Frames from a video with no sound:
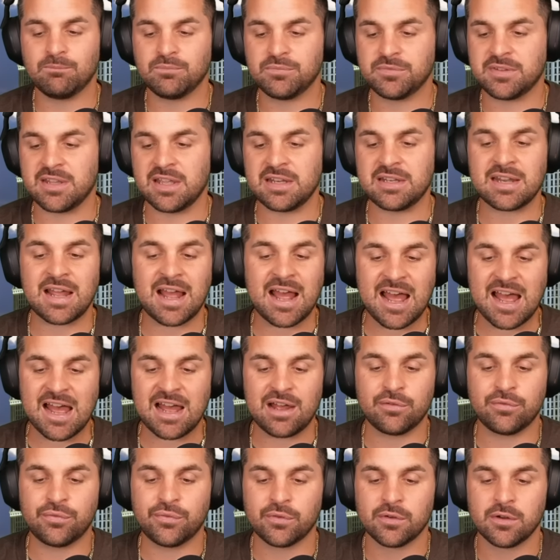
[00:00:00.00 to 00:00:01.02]
Didn't
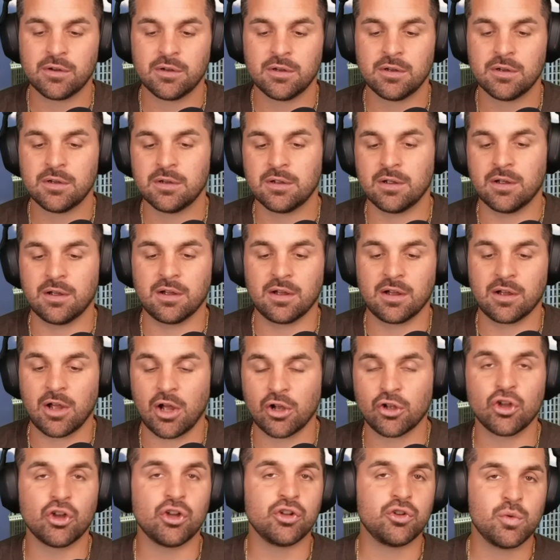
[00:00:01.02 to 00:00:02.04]
have
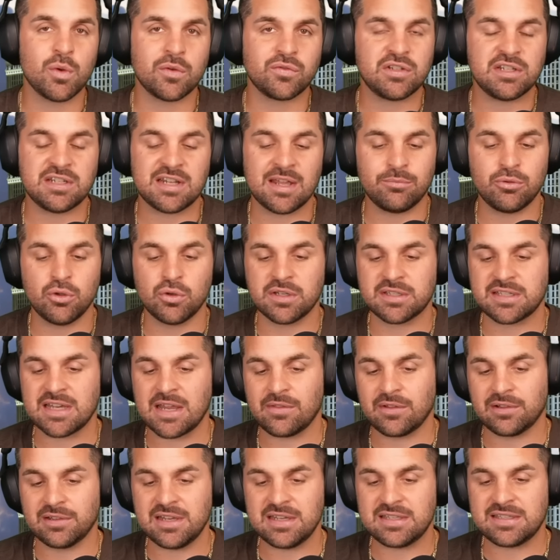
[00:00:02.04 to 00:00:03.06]
a good UFC debut, to say
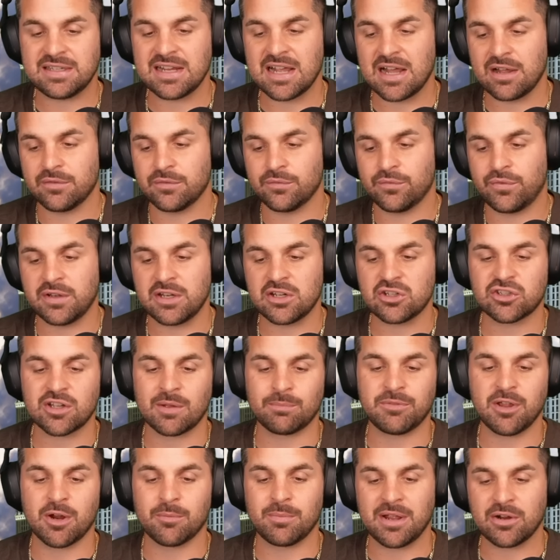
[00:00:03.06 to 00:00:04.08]
the least. He got finished
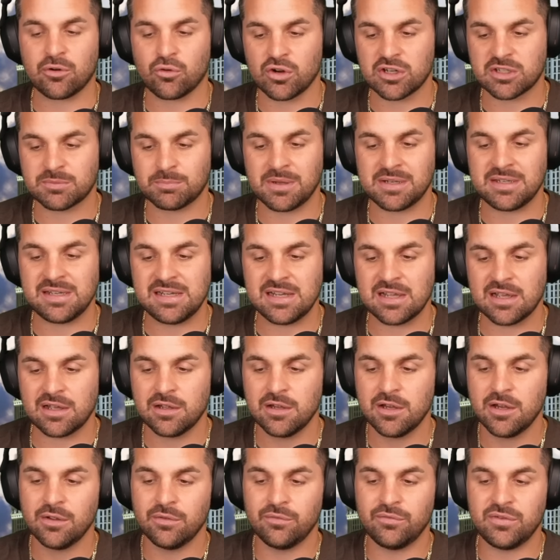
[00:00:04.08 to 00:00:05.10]
up there by Chris Padilla
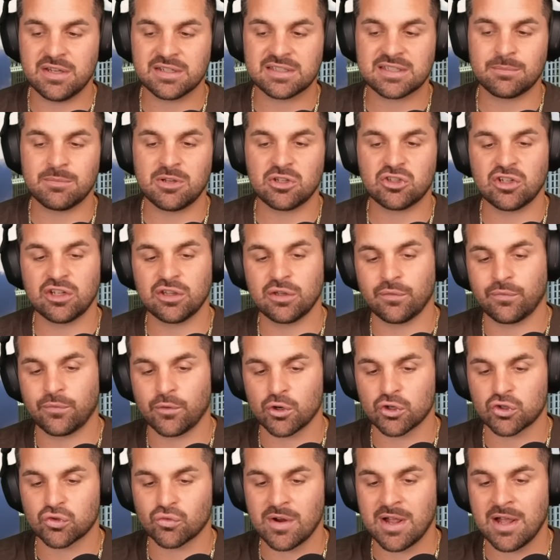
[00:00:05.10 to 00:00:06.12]
via submission in the
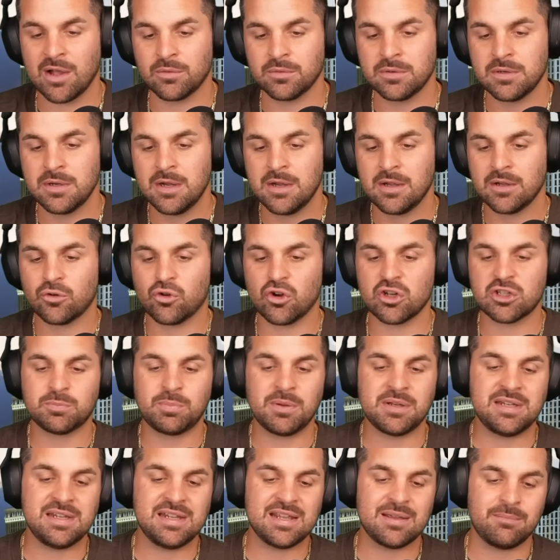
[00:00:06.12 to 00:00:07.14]
first round. Chris
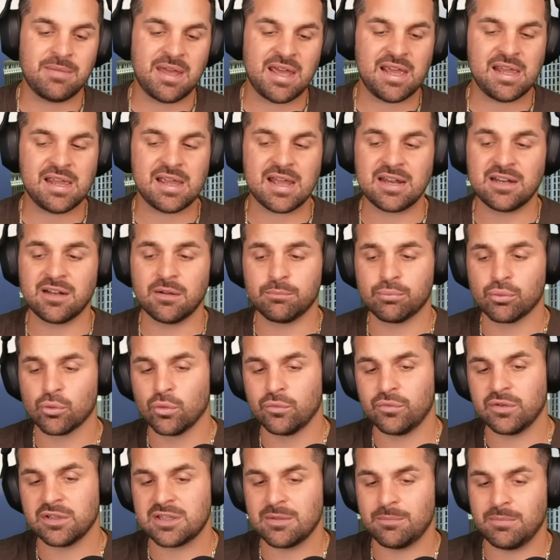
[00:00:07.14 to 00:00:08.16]
Padilla may end up
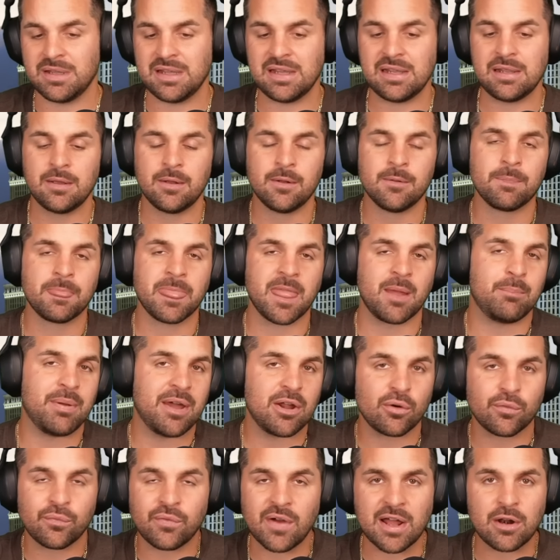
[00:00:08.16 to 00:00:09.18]
proving to be a
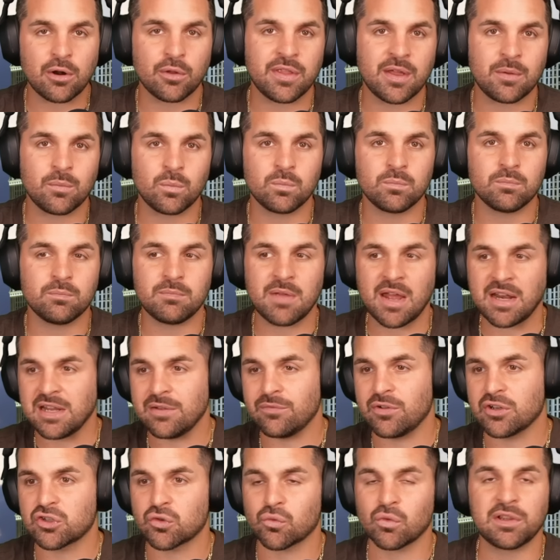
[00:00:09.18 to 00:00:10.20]
better fighter than any
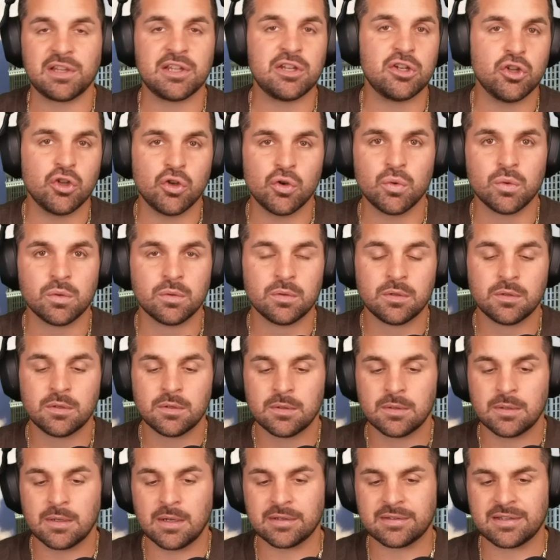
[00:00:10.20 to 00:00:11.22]
of us really knew.
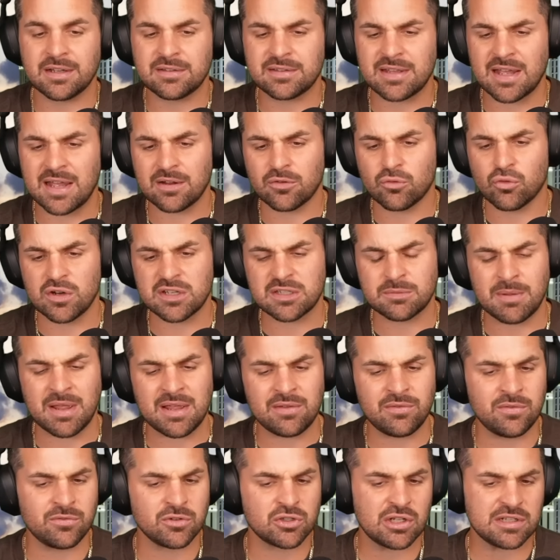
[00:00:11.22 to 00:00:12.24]
I think that Chris may
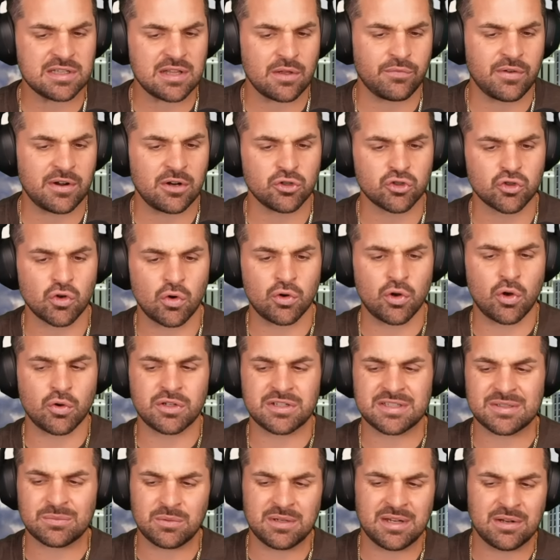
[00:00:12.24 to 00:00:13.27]
have even took that fight on short
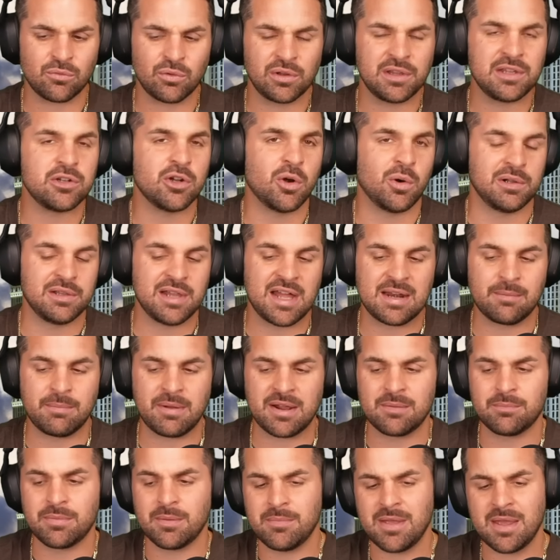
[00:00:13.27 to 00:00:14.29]
notice. We didn't really know a lot
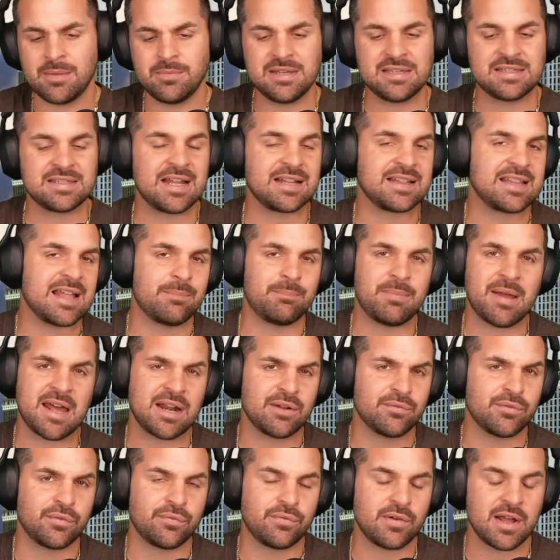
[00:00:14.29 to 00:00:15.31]
about him, but maybe he's not that
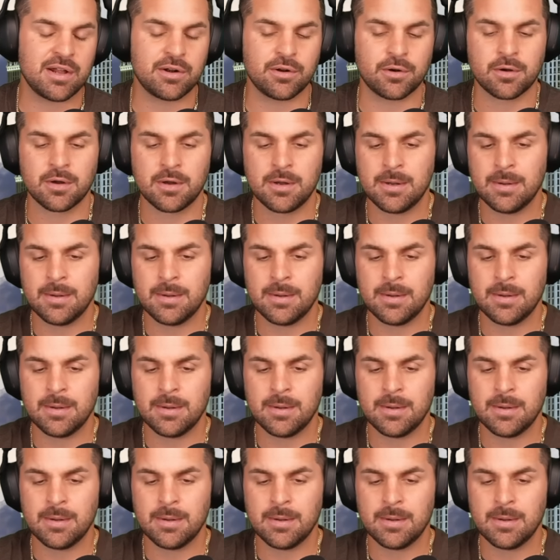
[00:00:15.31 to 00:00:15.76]
bad of a fighter.